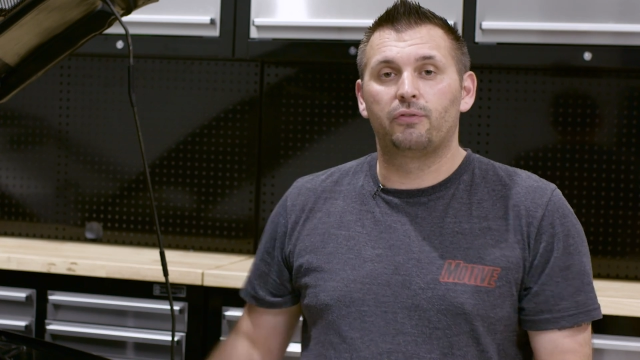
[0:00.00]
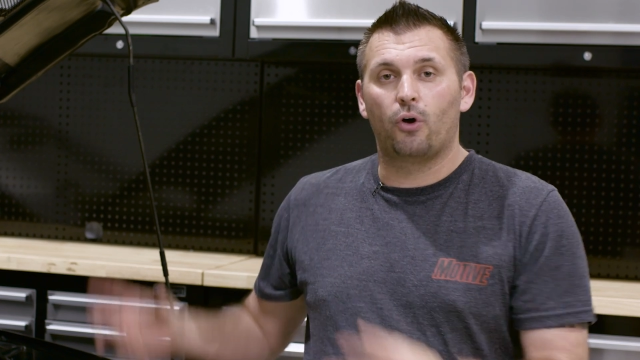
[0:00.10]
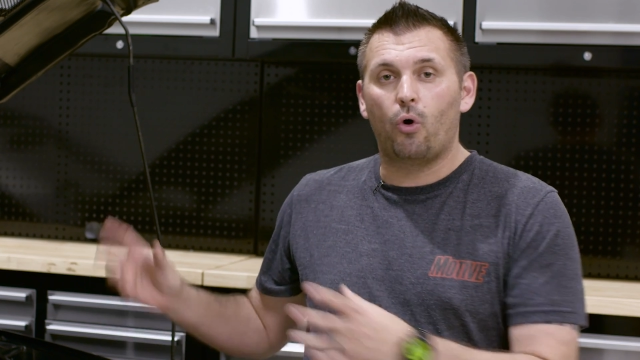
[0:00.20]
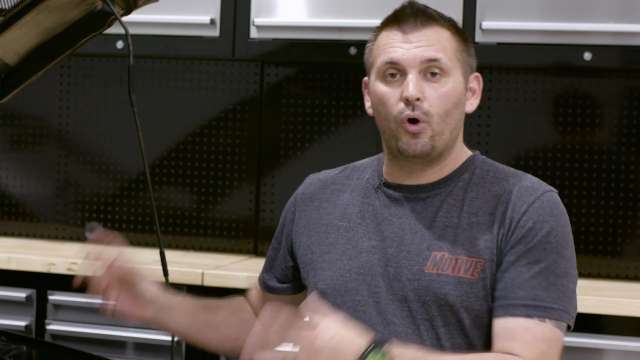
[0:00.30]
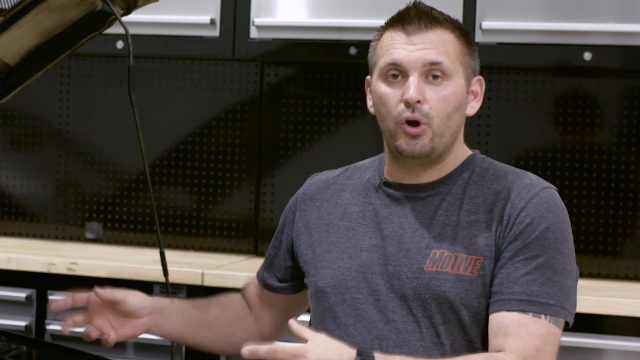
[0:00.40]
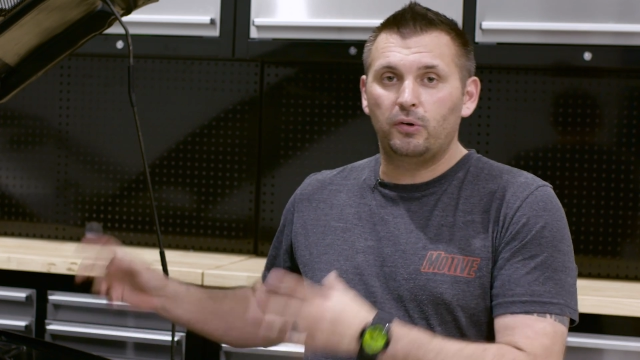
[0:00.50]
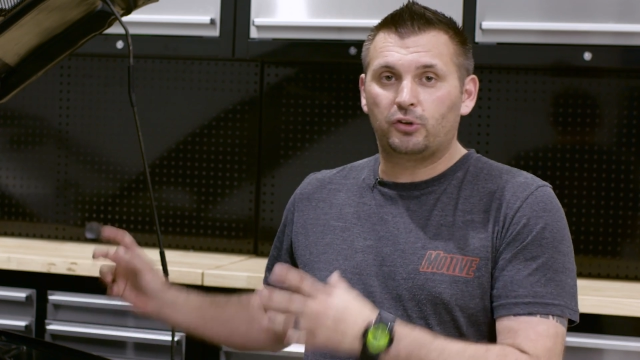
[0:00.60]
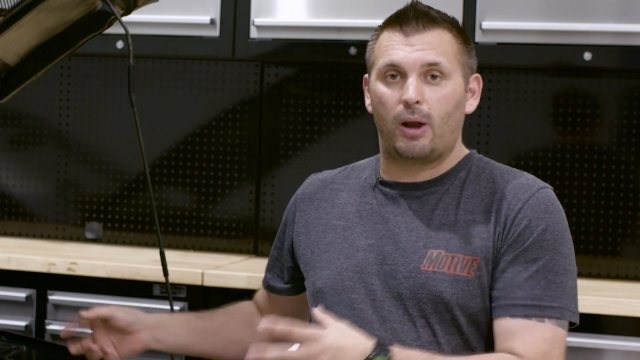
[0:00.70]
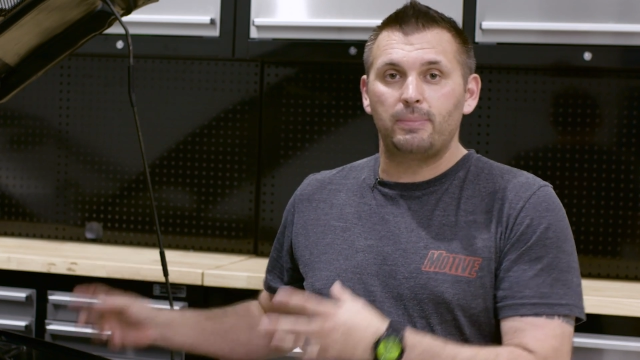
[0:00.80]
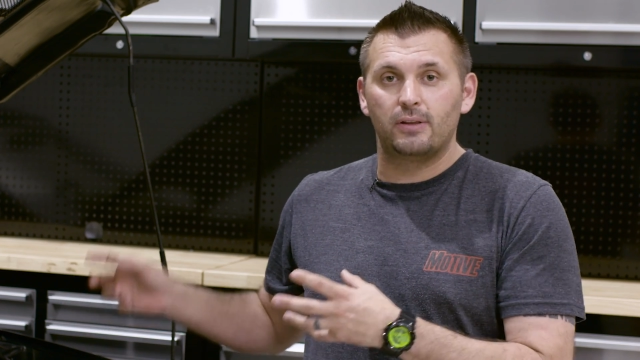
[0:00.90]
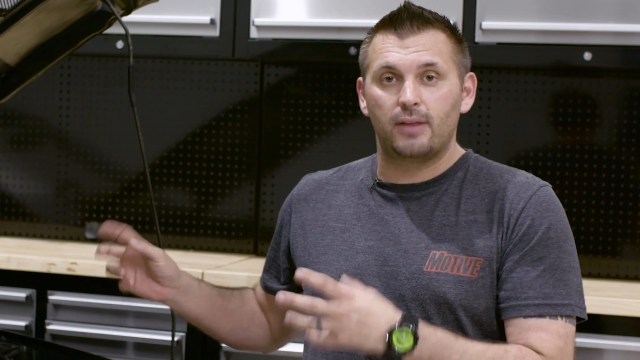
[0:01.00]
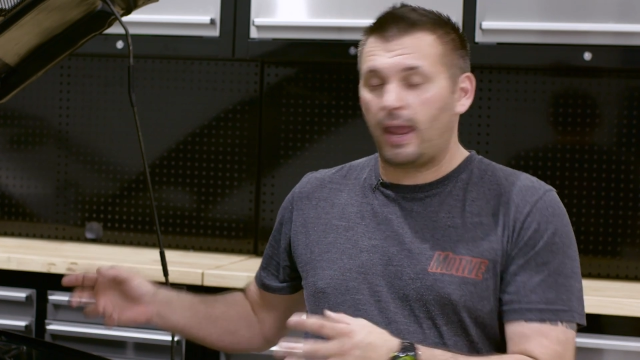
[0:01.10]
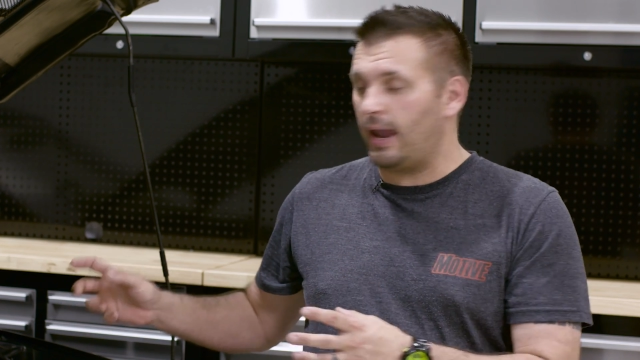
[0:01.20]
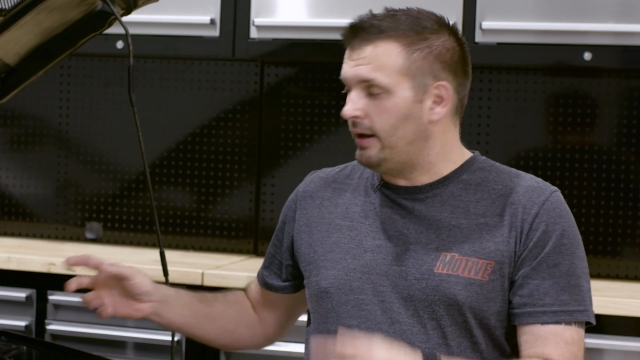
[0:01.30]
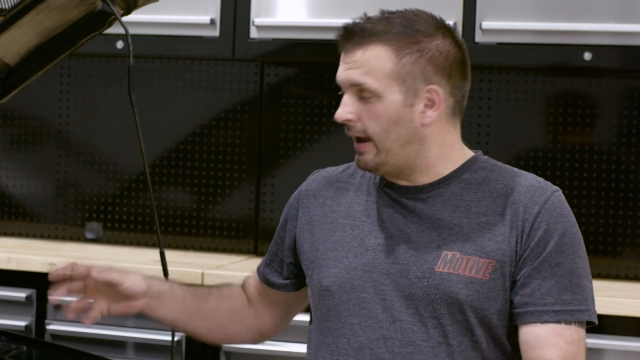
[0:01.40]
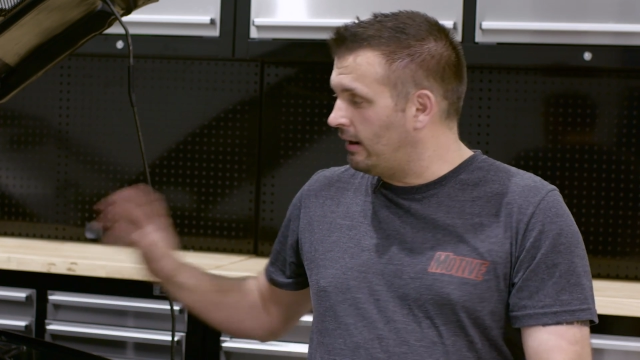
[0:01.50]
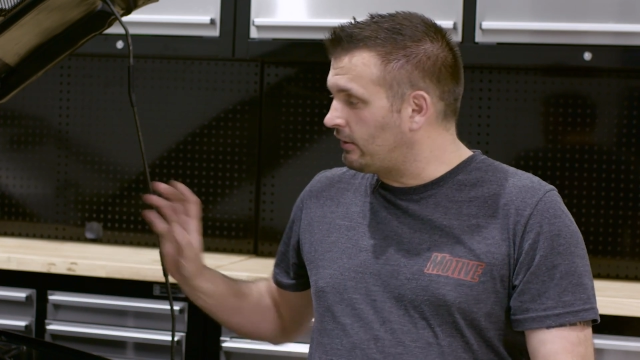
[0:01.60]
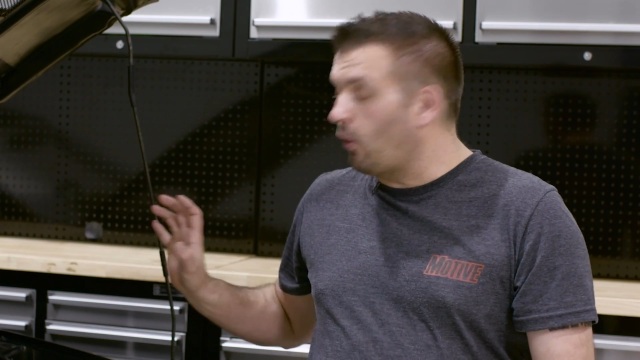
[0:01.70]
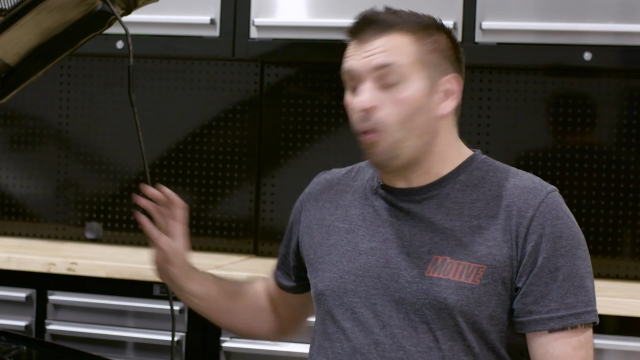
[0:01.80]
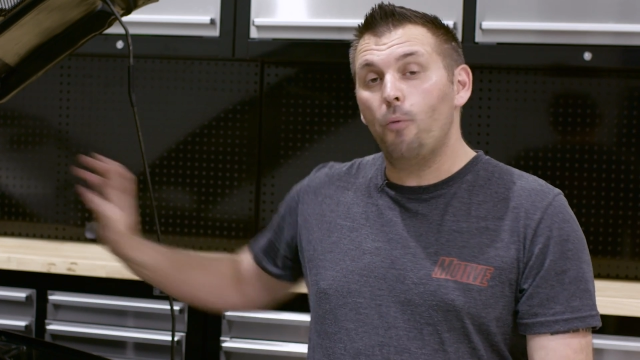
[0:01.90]
if the oil's trapped in the head and
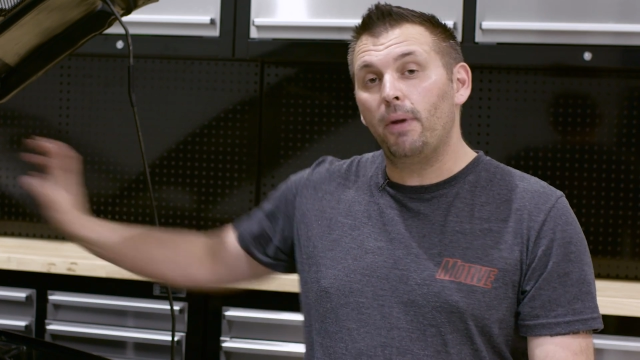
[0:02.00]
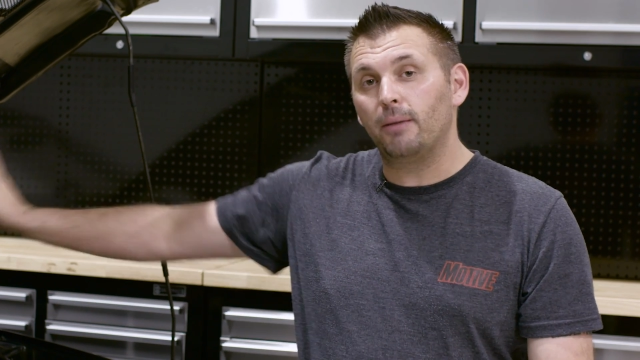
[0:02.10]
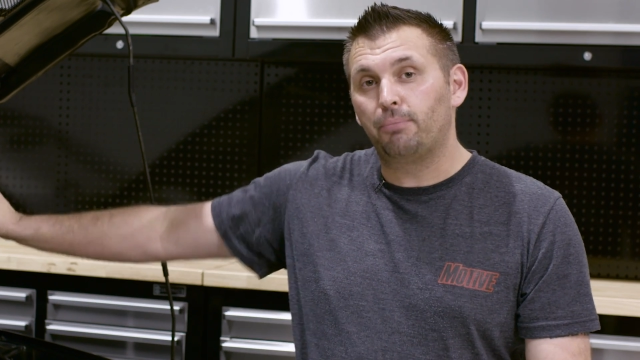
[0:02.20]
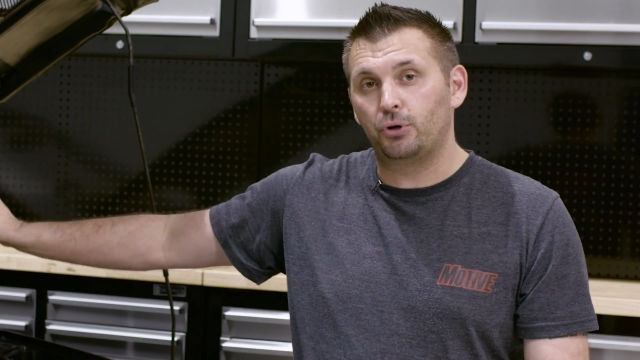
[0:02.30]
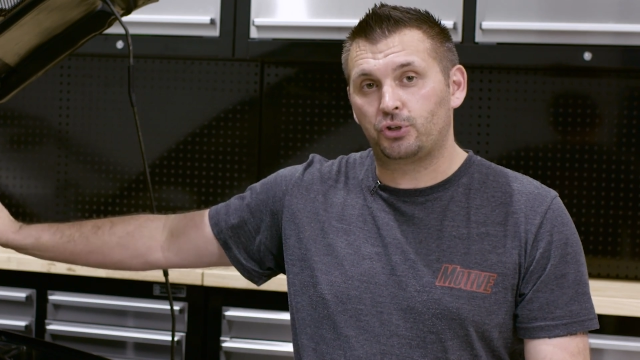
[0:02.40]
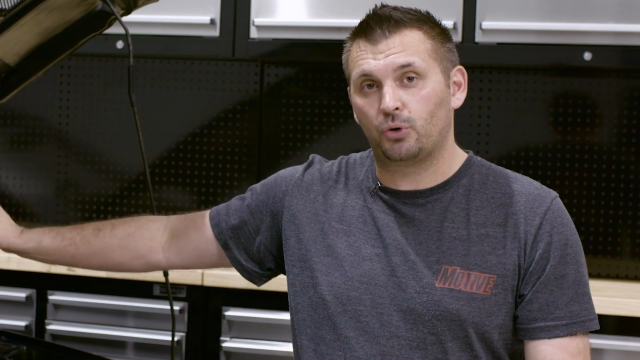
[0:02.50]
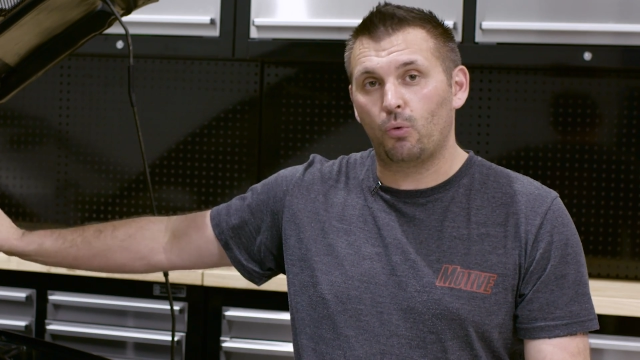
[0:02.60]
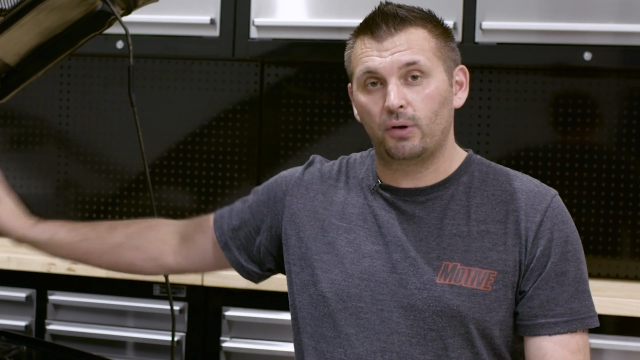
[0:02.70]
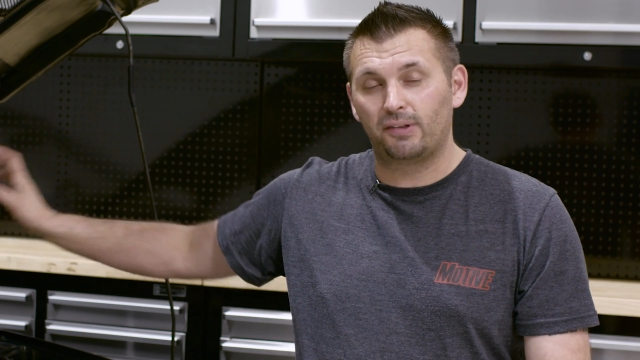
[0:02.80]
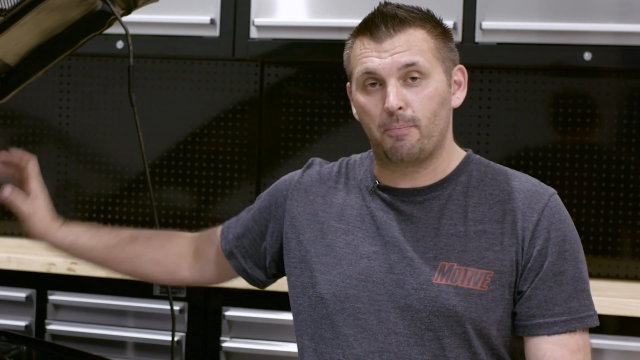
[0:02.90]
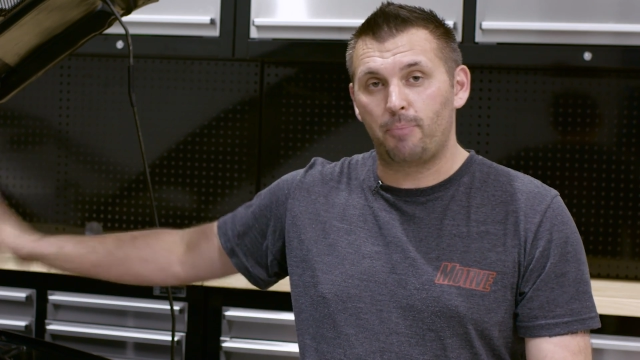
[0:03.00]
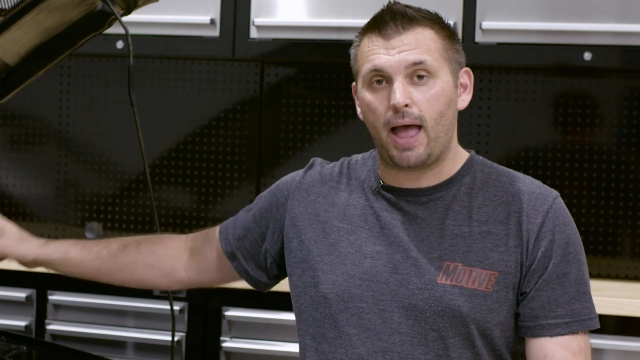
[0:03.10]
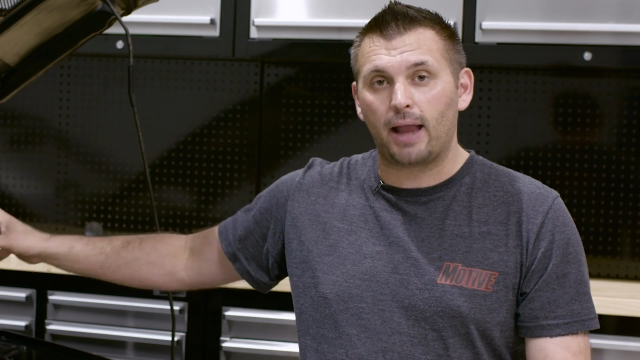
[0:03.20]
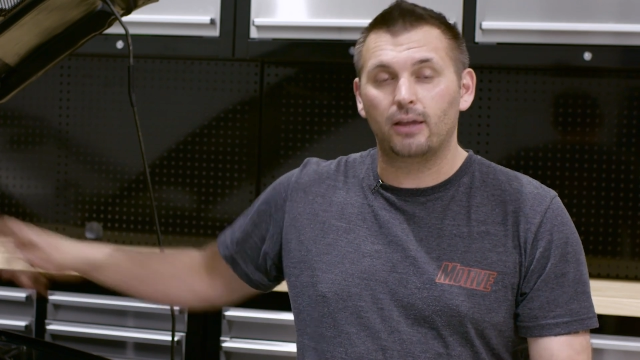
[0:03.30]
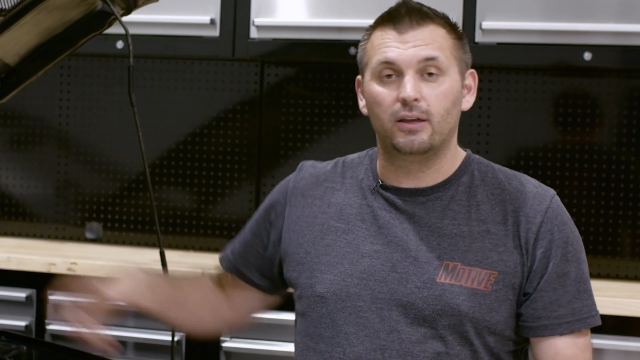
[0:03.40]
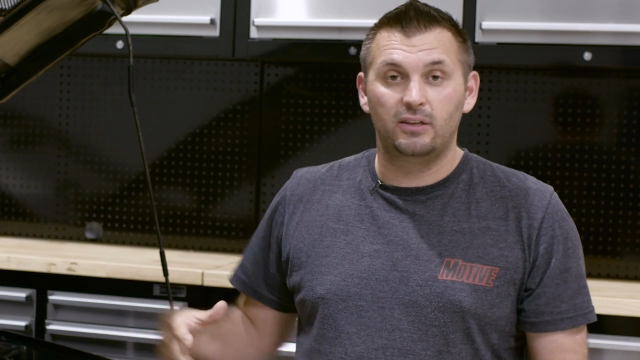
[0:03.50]
it's all being pushed towards the back,